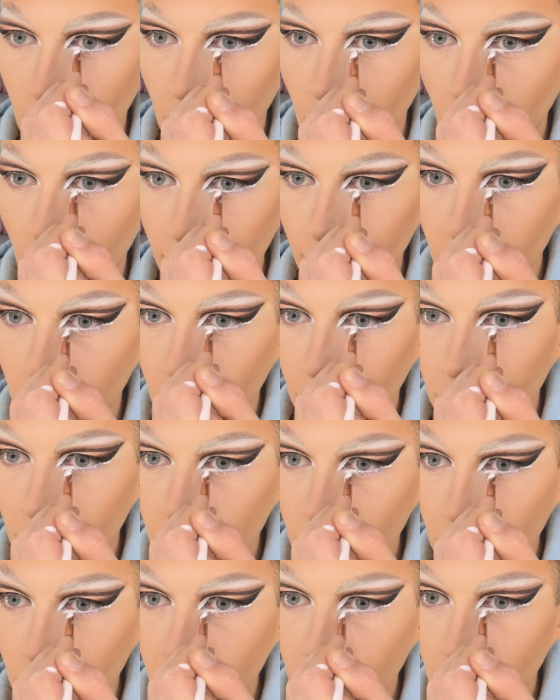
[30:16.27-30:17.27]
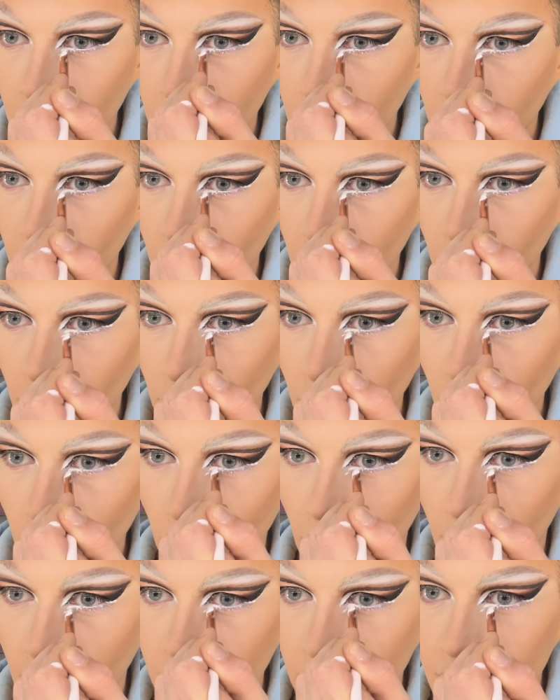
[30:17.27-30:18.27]
I mean, who
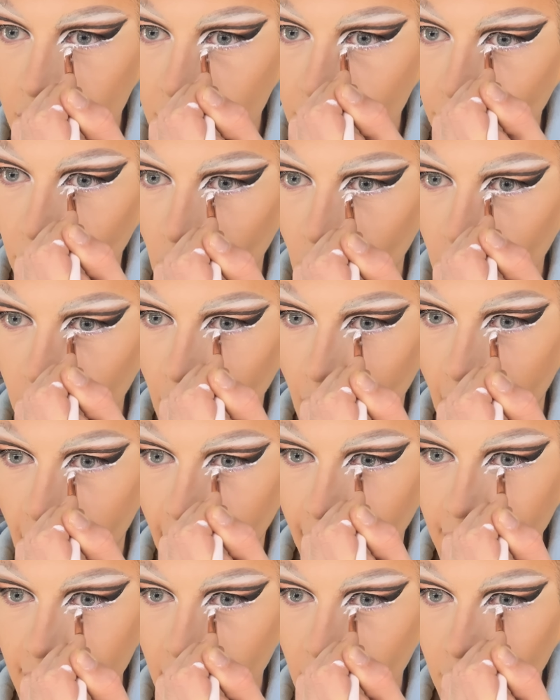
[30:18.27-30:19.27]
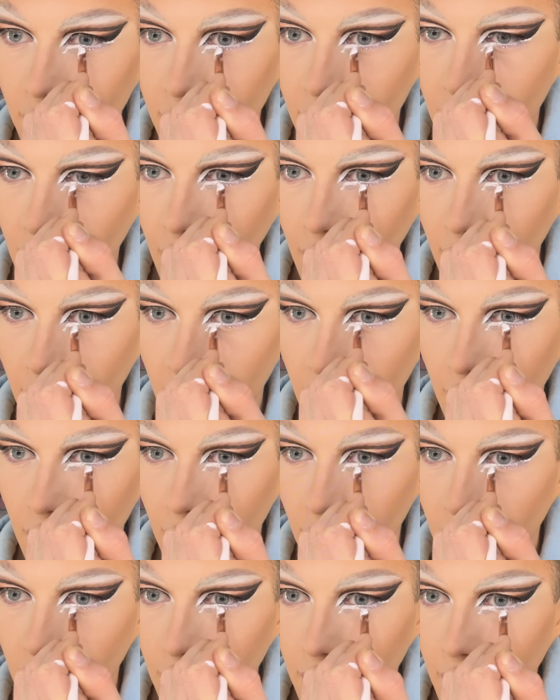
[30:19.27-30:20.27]
wants smaller eyes? I don't think
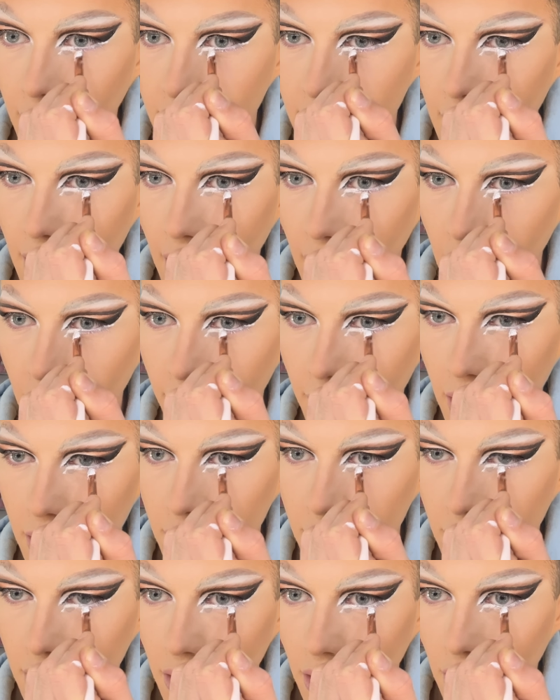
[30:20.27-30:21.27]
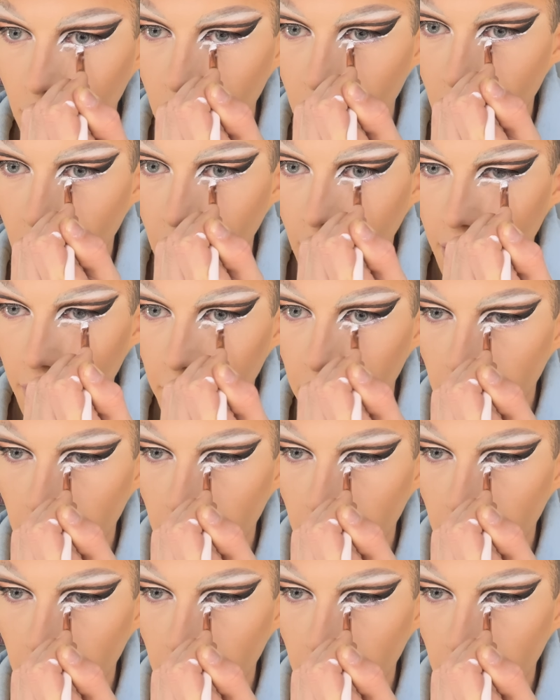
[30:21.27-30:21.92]
that's anyone's goal, you know?